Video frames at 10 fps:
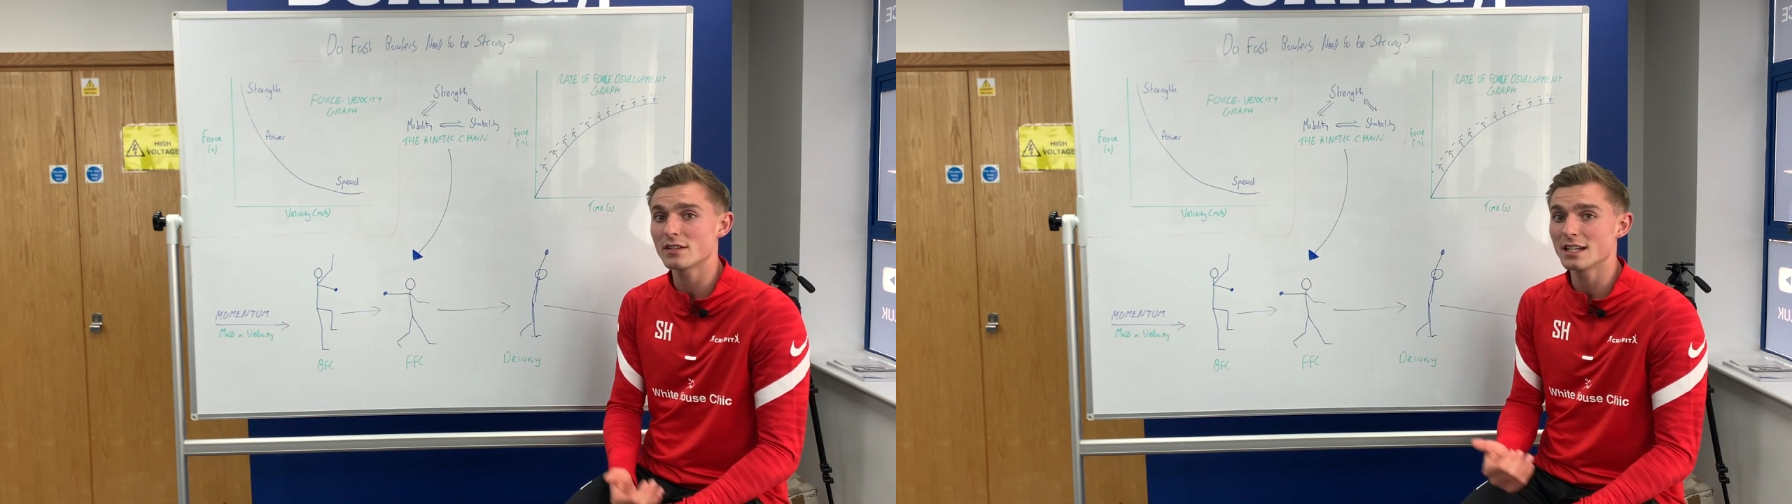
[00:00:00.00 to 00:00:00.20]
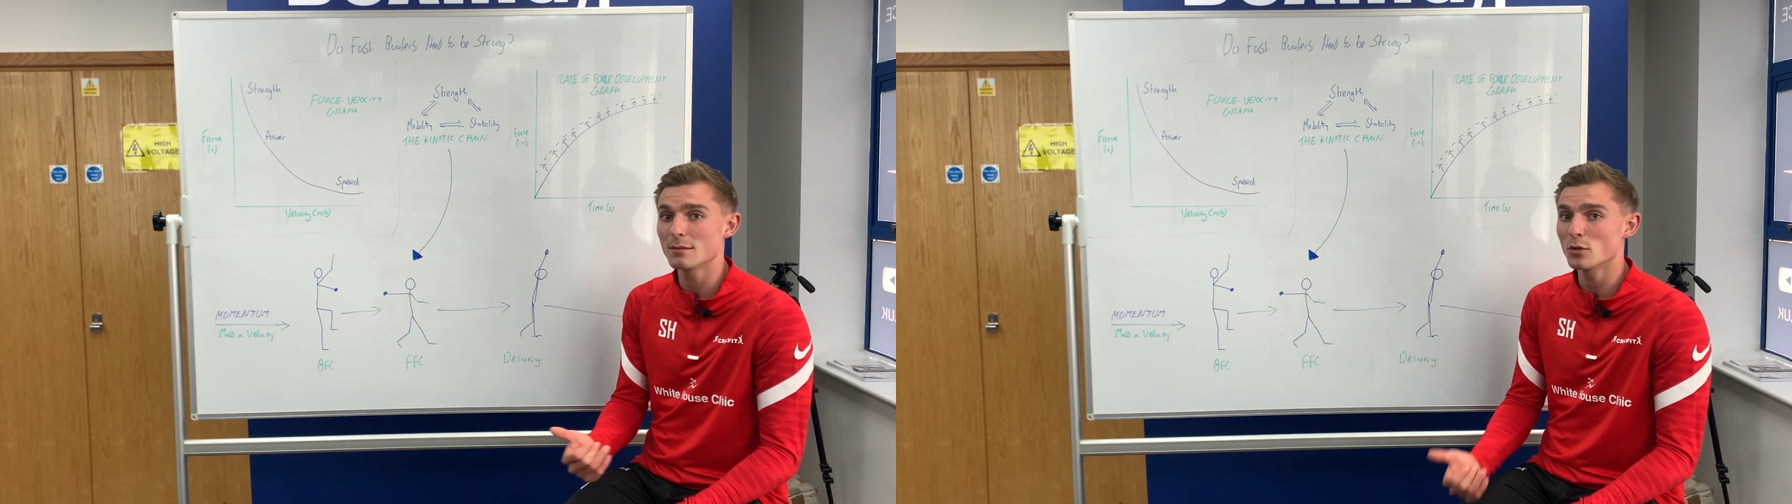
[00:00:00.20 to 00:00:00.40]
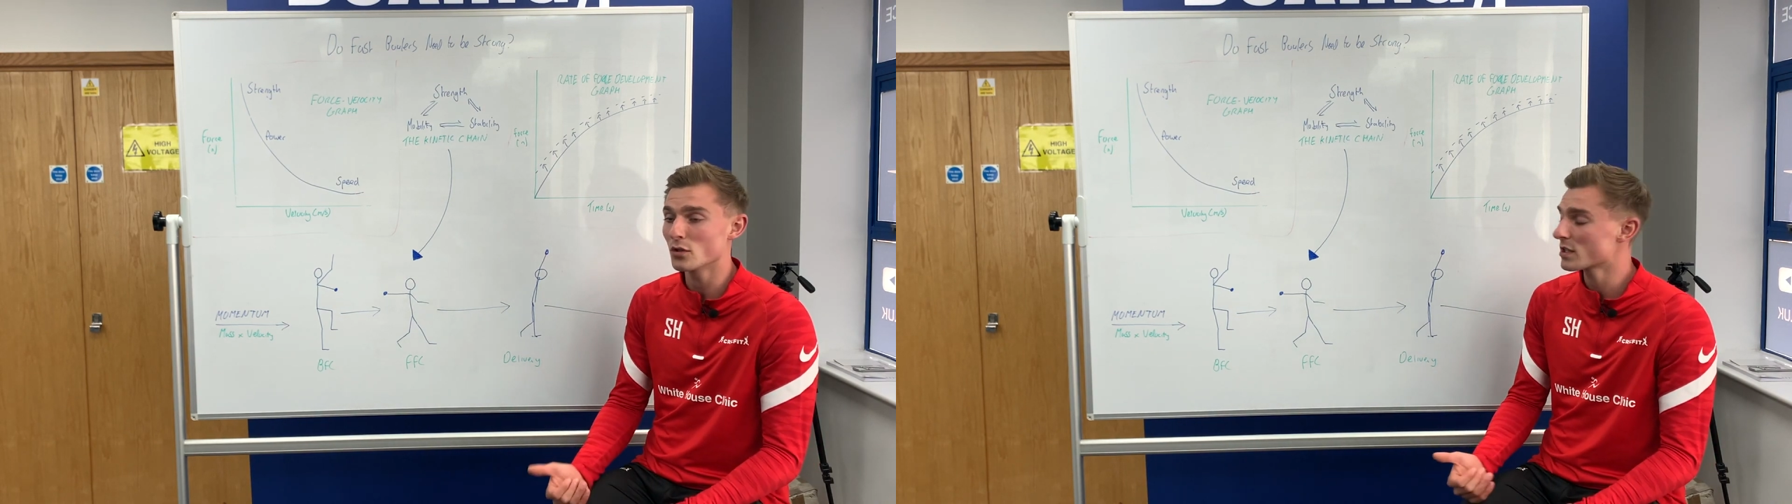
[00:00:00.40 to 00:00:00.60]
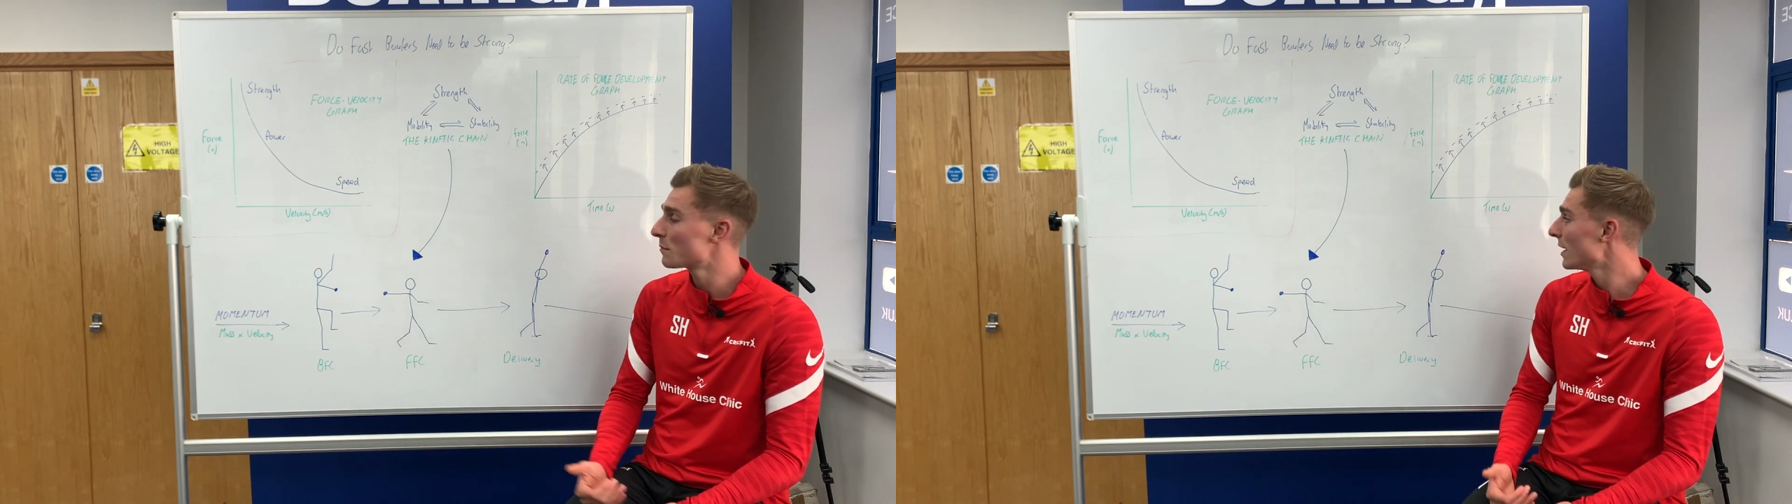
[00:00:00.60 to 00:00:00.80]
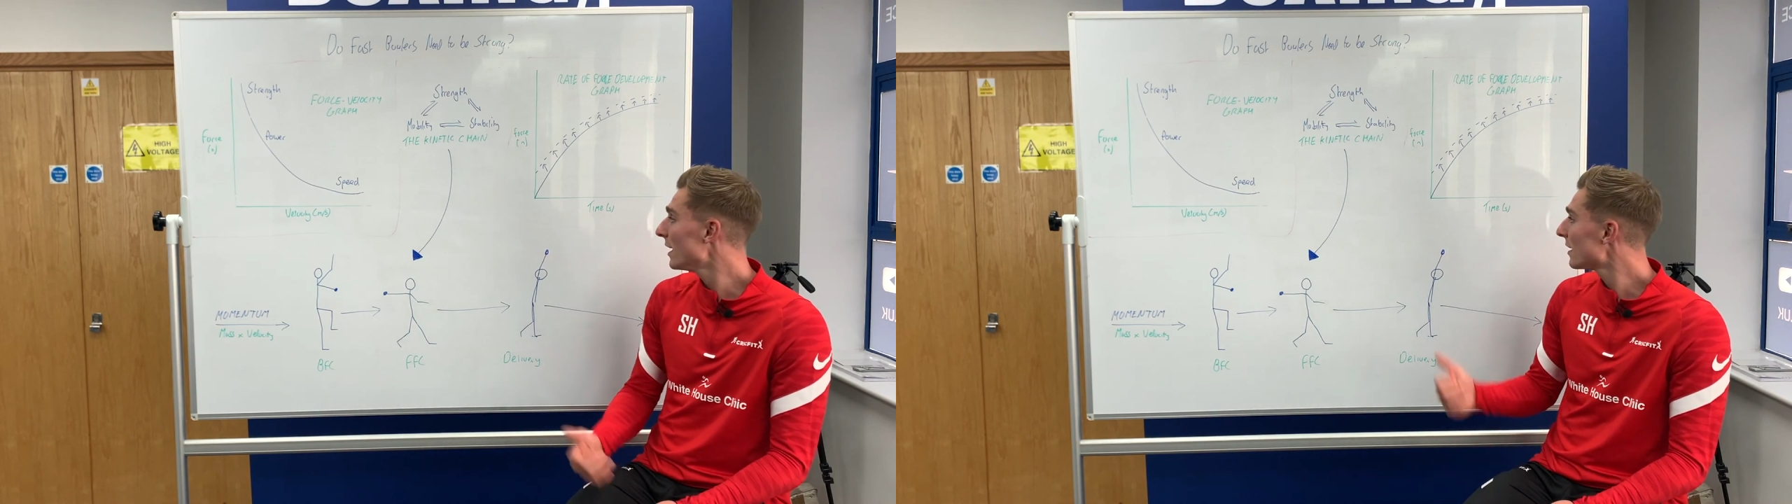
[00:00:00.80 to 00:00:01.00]
you need more
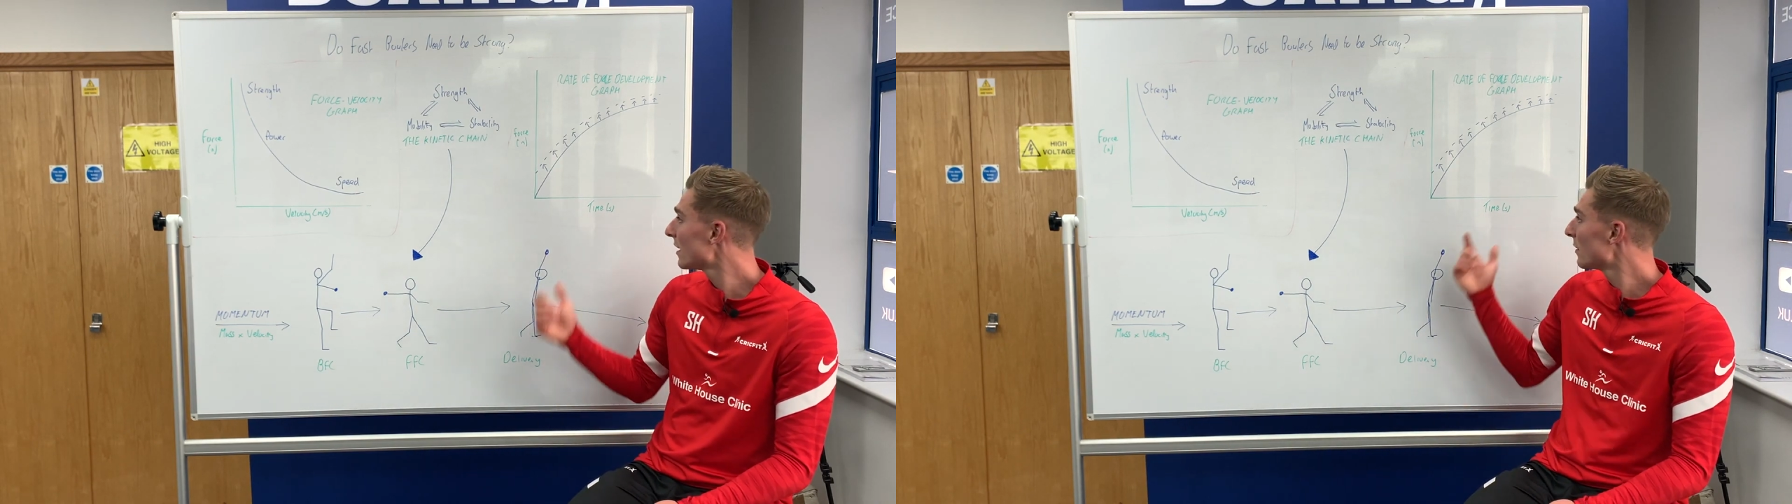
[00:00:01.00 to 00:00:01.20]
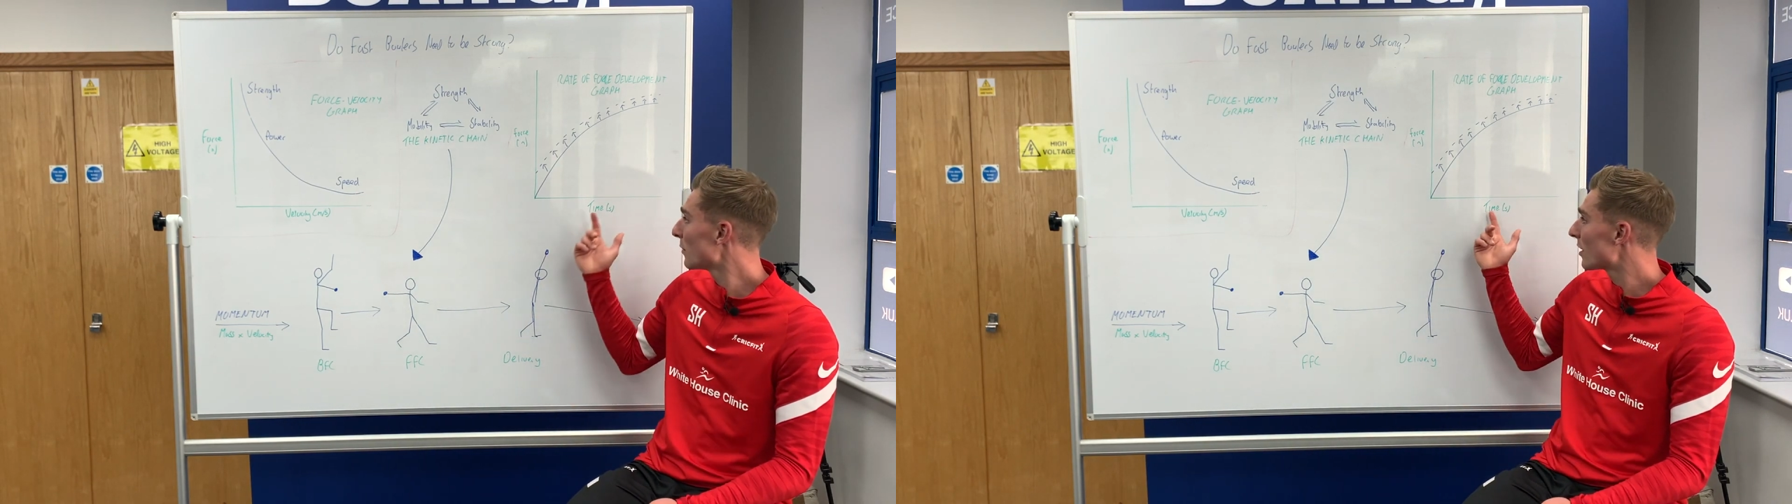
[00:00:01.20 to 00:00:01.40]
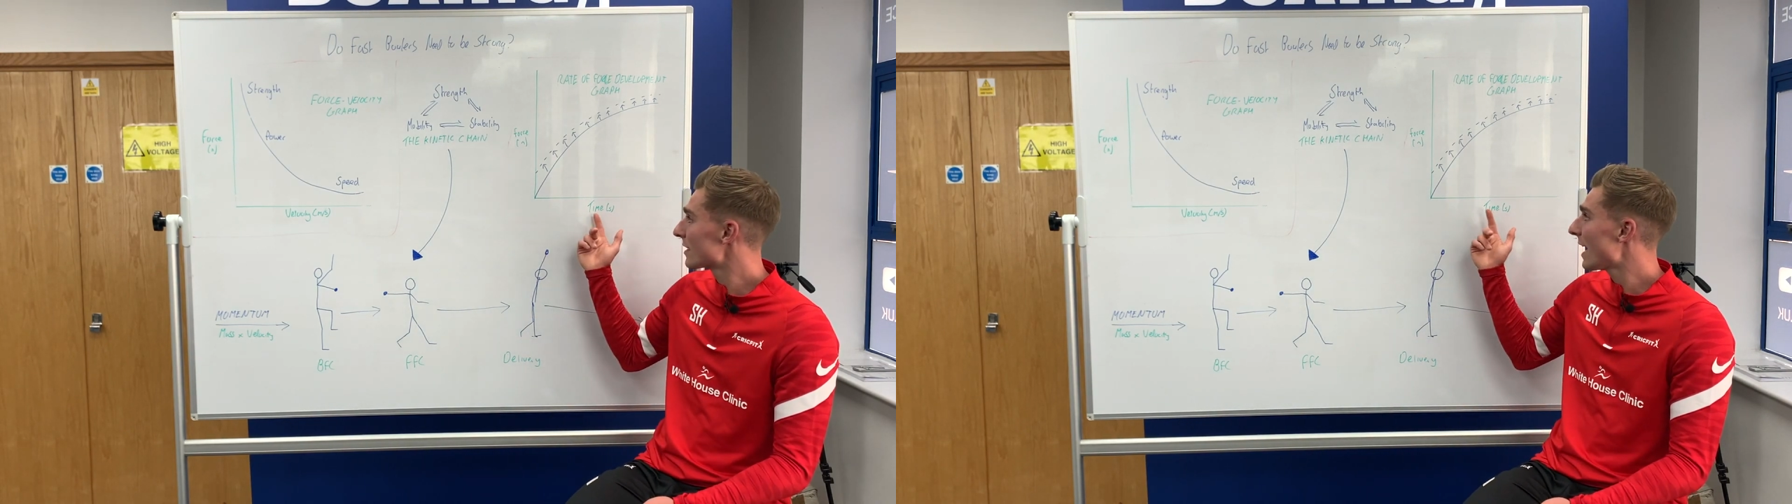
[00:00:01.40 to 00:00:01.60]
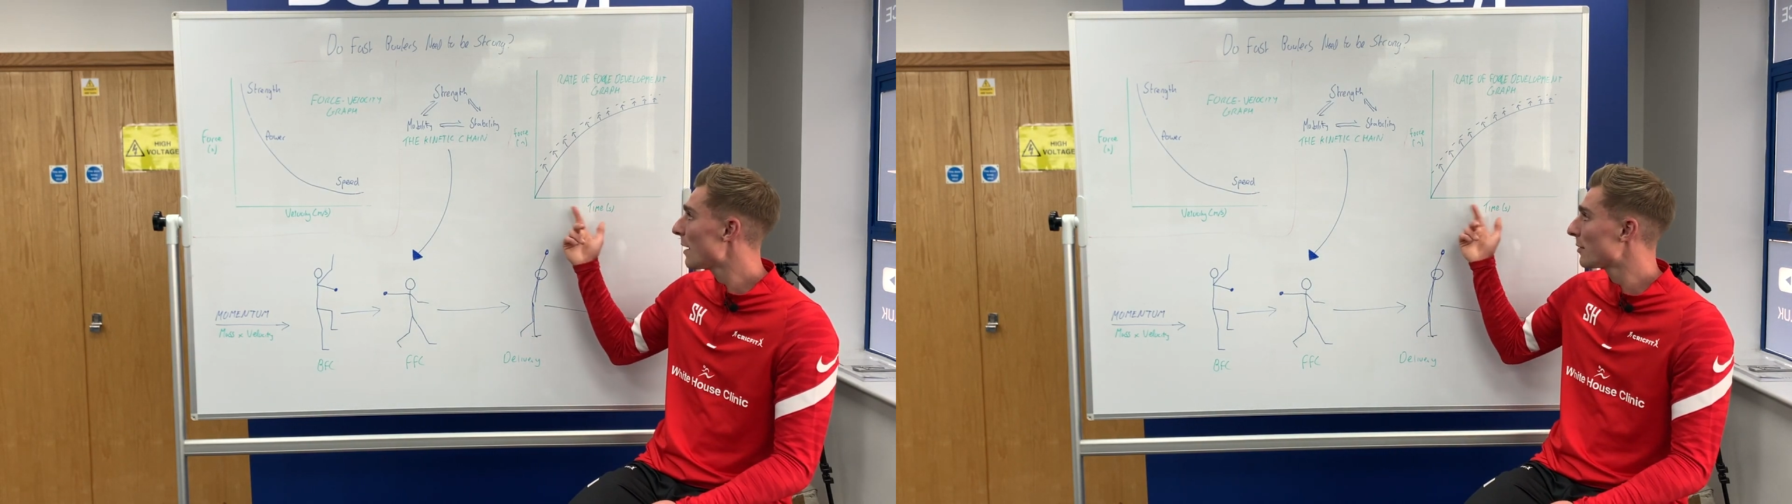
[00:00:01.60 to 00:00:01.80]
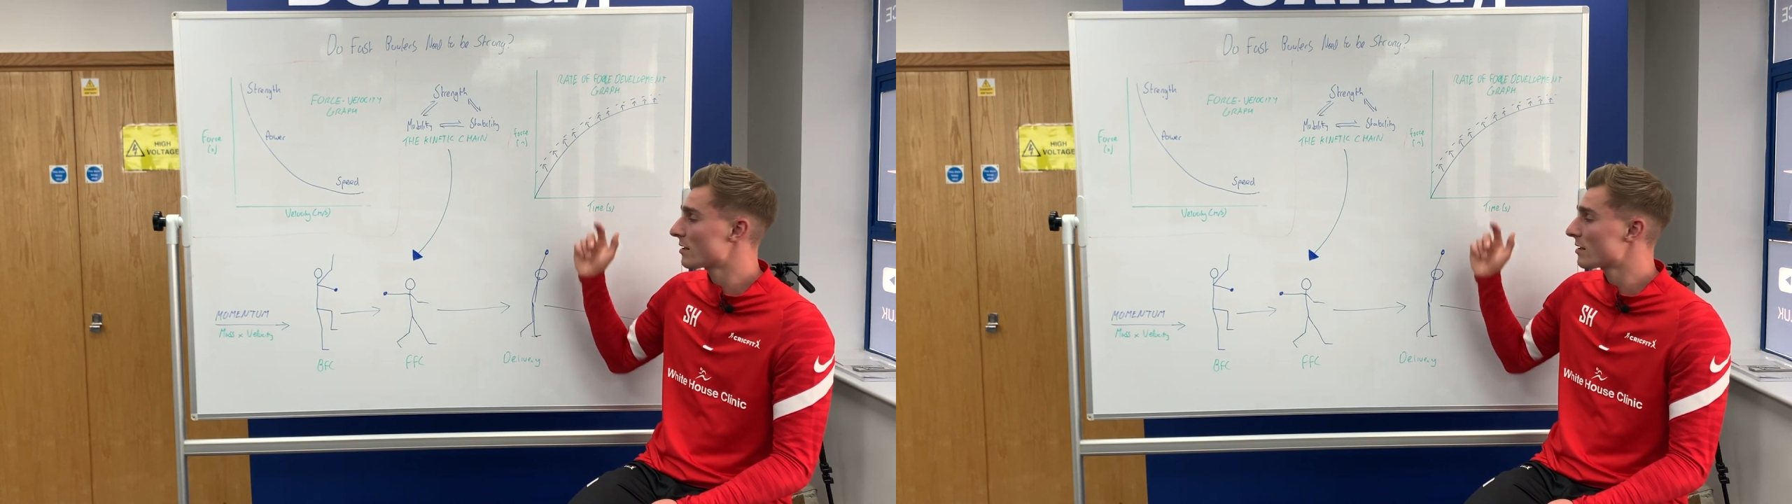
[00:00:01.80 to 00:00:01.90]
speed, because it happens